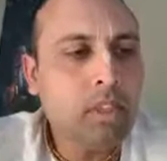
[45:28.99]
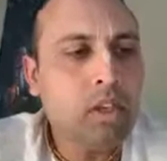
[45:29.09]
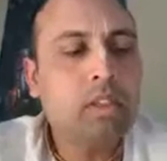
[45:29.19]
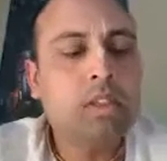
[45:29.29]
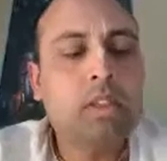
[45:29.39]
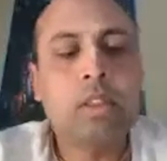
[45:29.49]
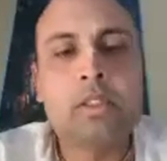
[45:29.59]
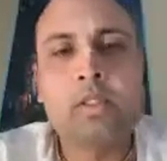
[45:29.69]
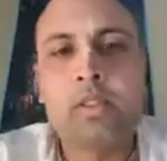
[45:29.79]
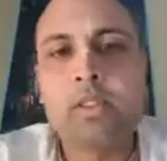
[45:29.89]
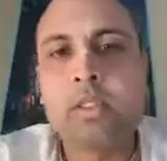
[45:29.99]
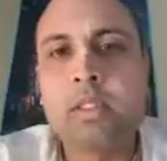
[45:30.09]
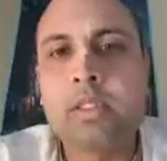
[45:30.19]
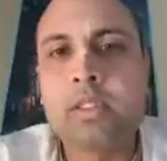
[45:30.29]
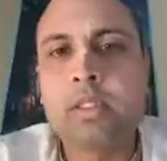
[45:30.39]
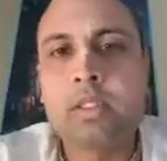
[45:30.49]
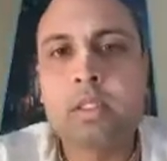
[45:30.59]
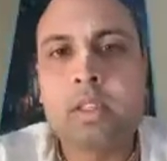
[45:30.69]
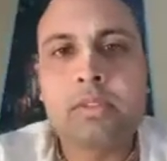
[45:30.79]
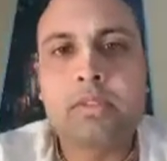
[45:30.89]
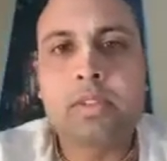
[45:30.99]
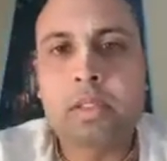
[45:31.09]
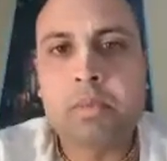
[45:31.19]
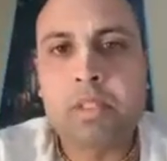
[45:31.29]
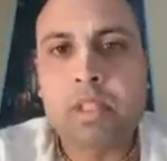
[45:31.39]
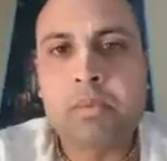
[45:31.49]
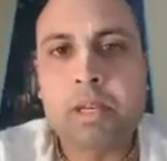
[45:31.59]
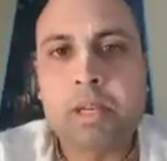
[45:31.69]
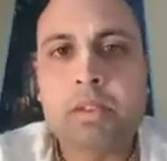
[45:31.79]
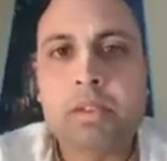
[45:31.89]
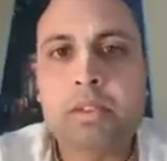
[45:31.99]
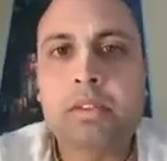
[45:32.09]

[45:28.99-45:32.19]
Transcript: all knowledge, all fame, and all power.